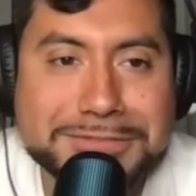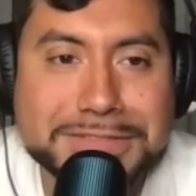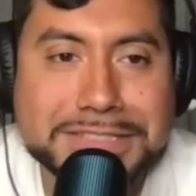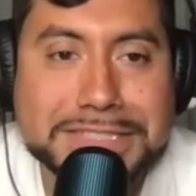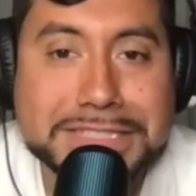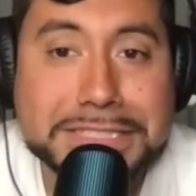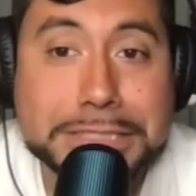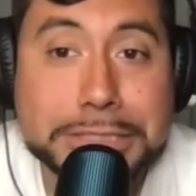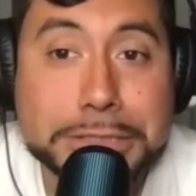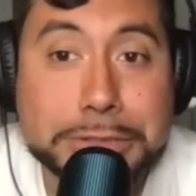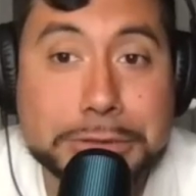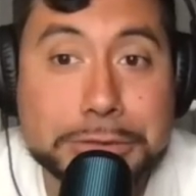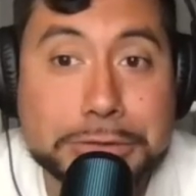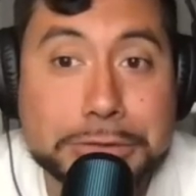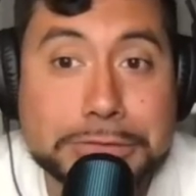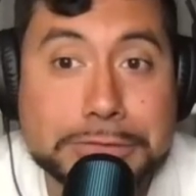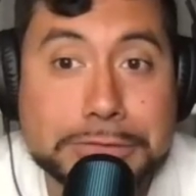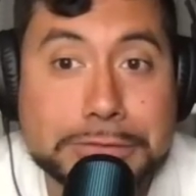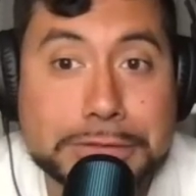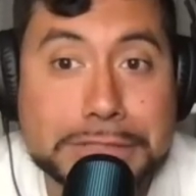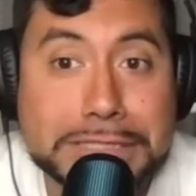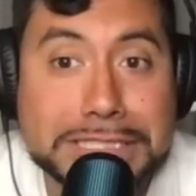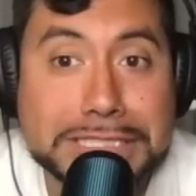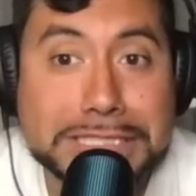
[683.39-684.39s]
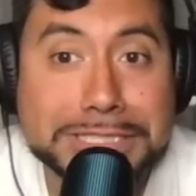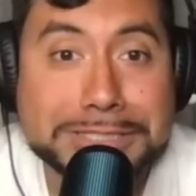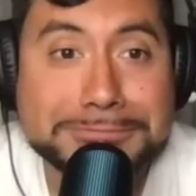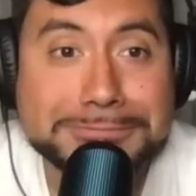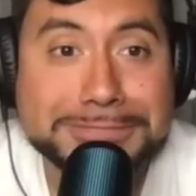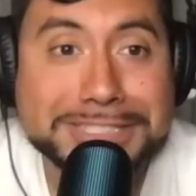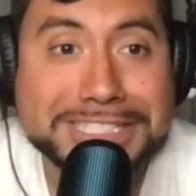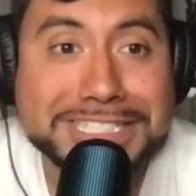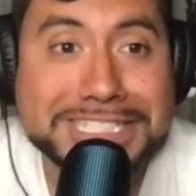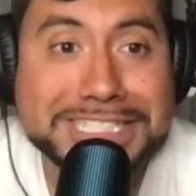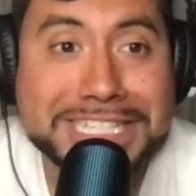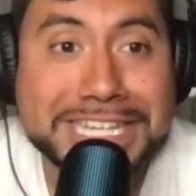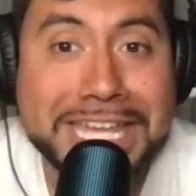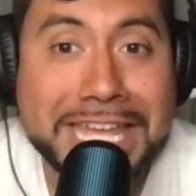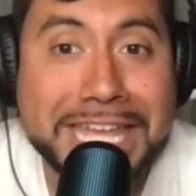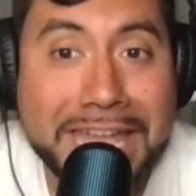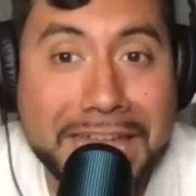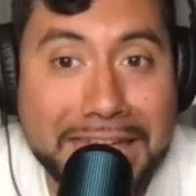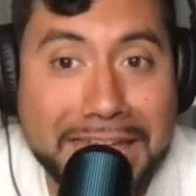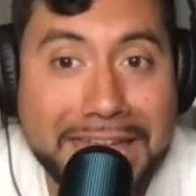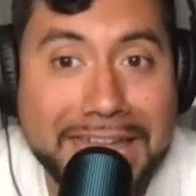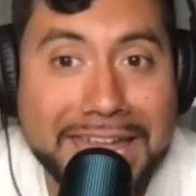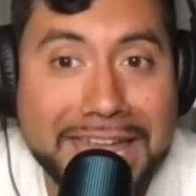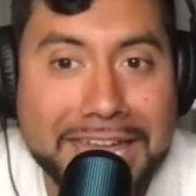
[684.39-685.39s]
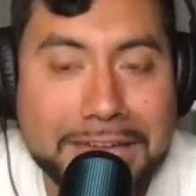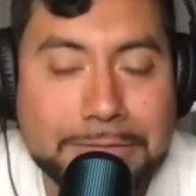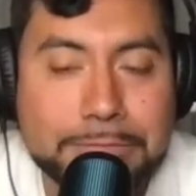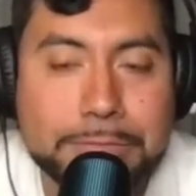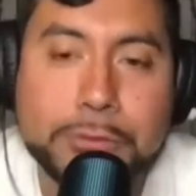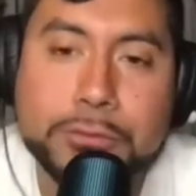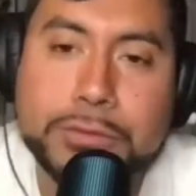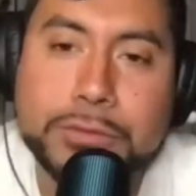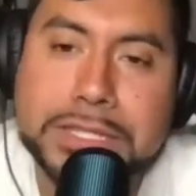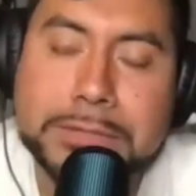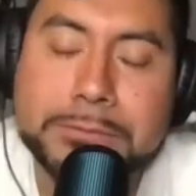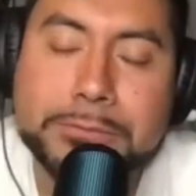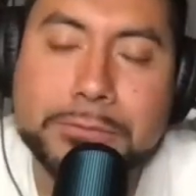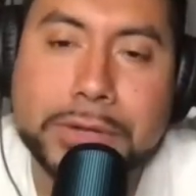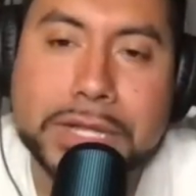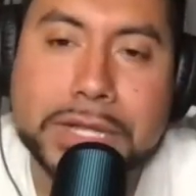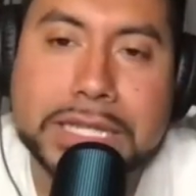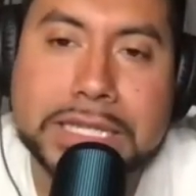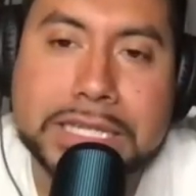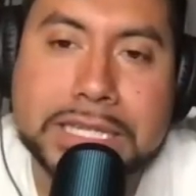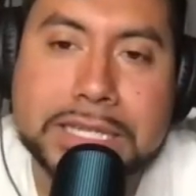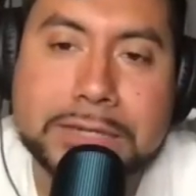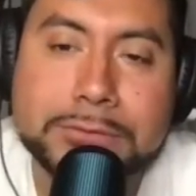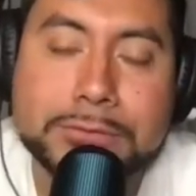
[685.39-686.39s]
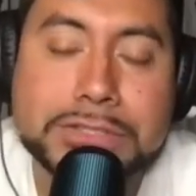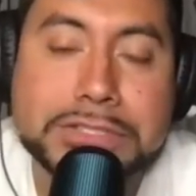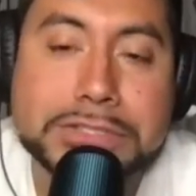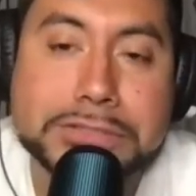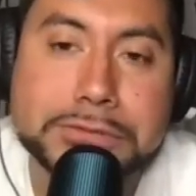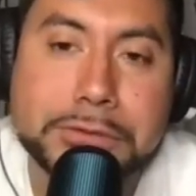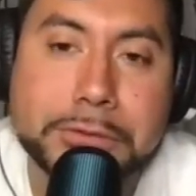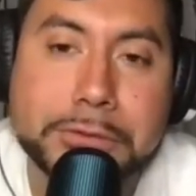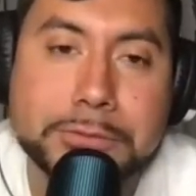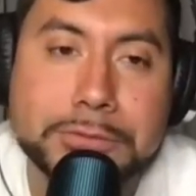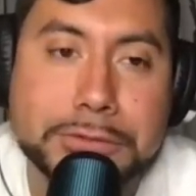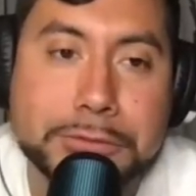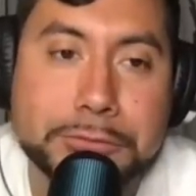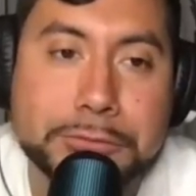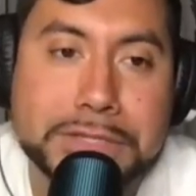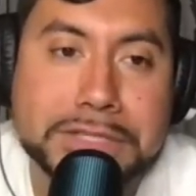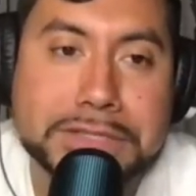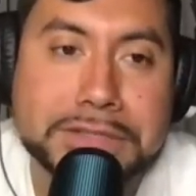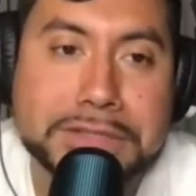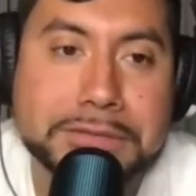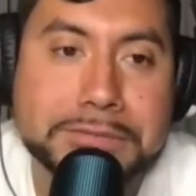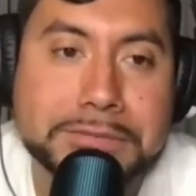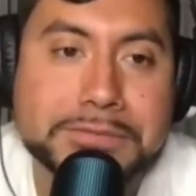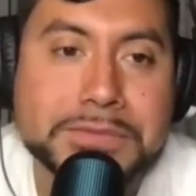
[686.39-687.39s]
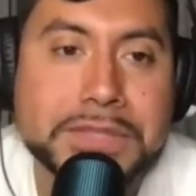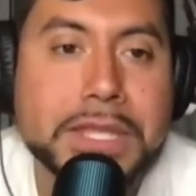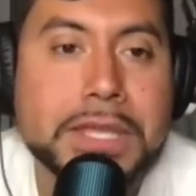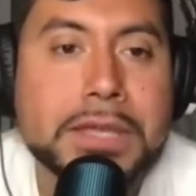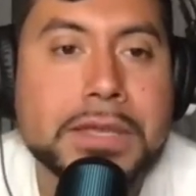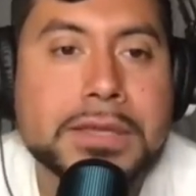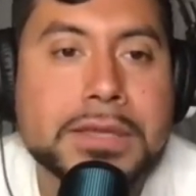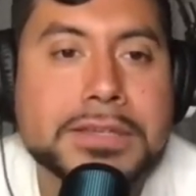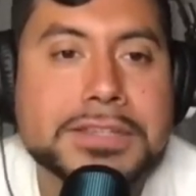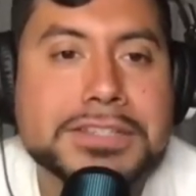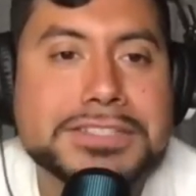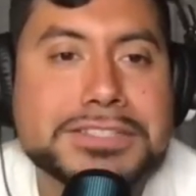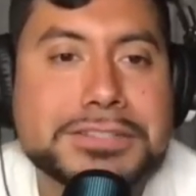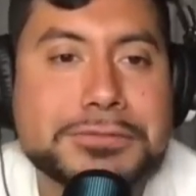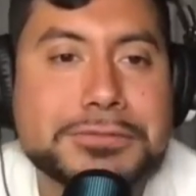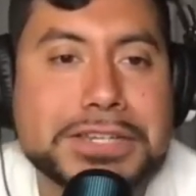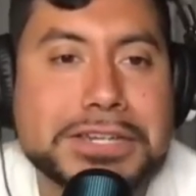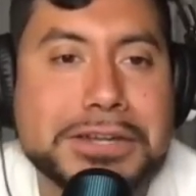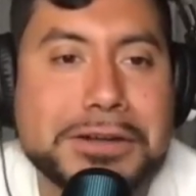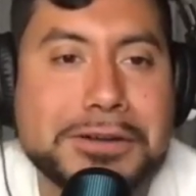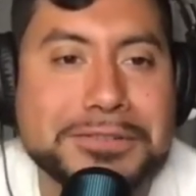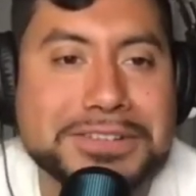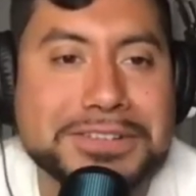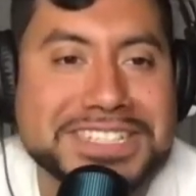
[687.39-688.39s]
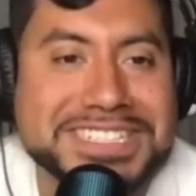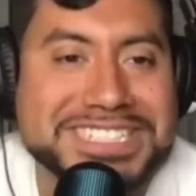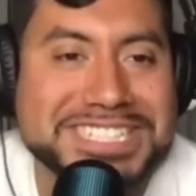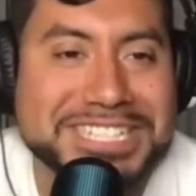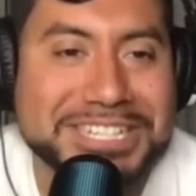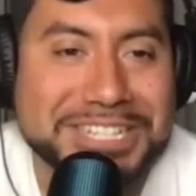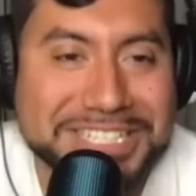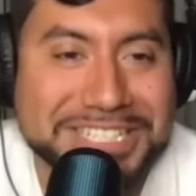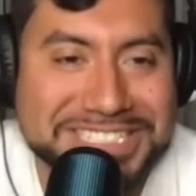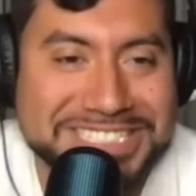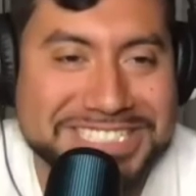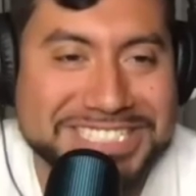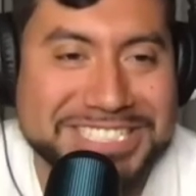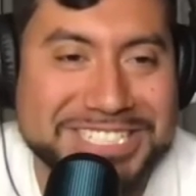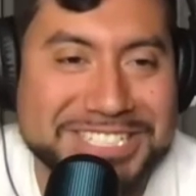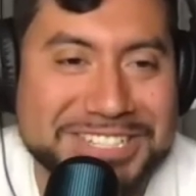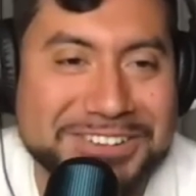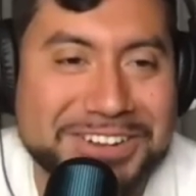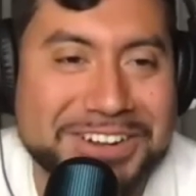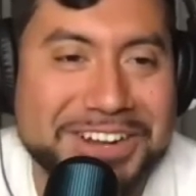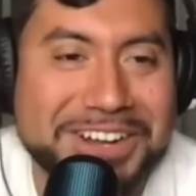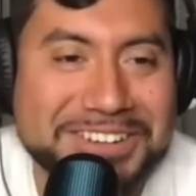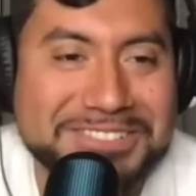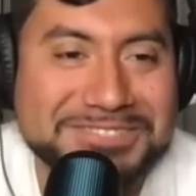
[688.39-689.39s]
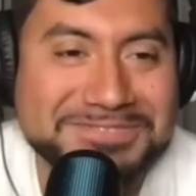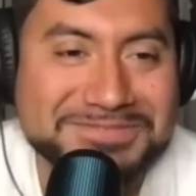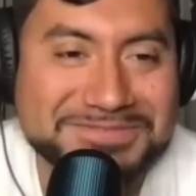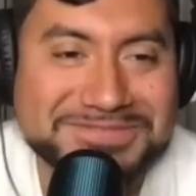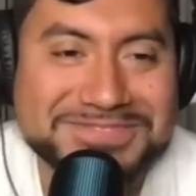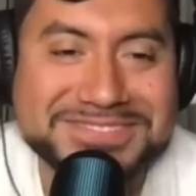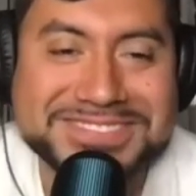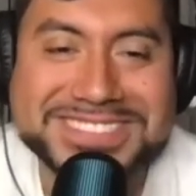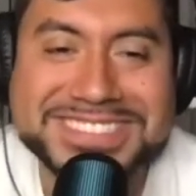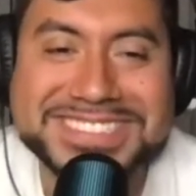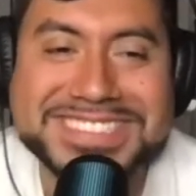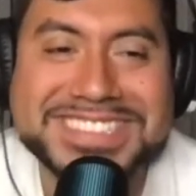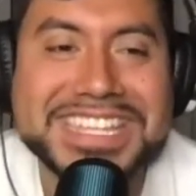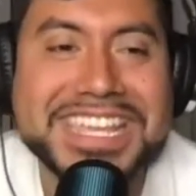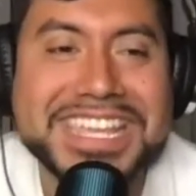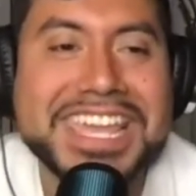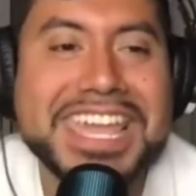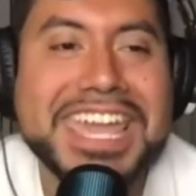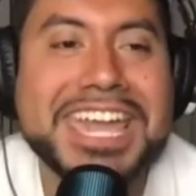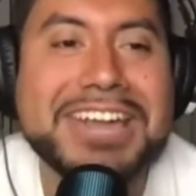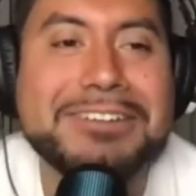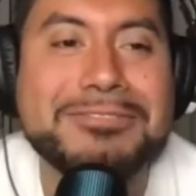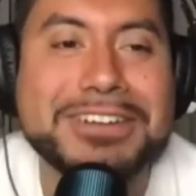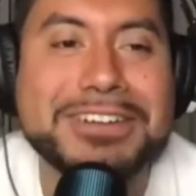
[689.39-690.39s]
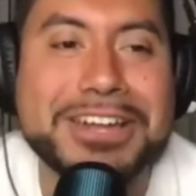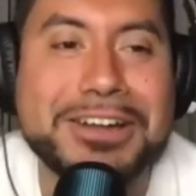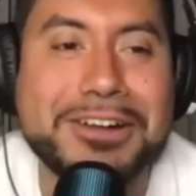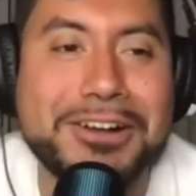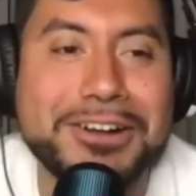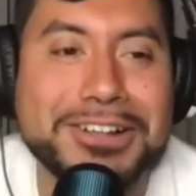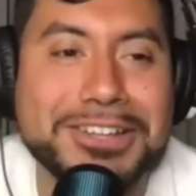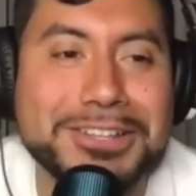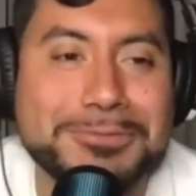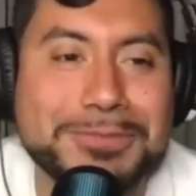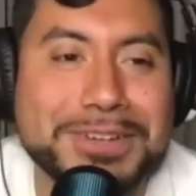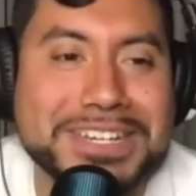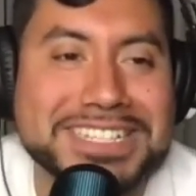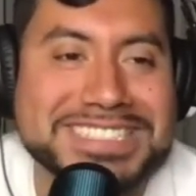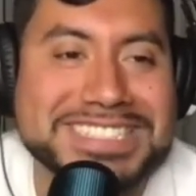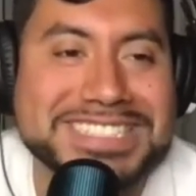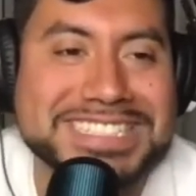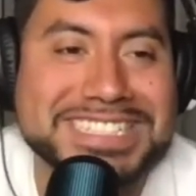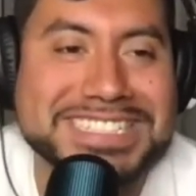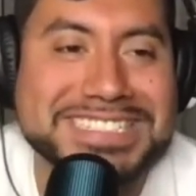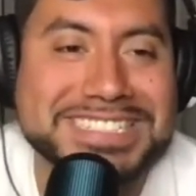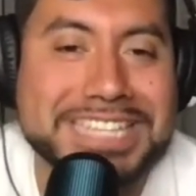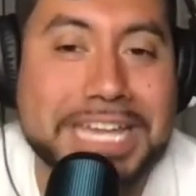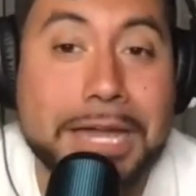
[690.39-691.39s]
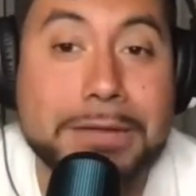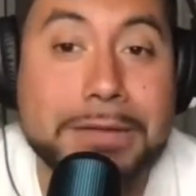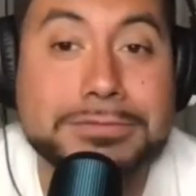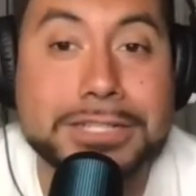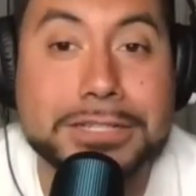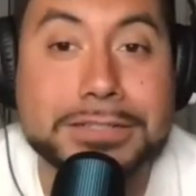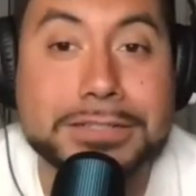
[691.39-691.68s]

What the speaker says: school for a little bit? But we didn't break in. We just opened the window. So we go into the school and we go all the way to the top.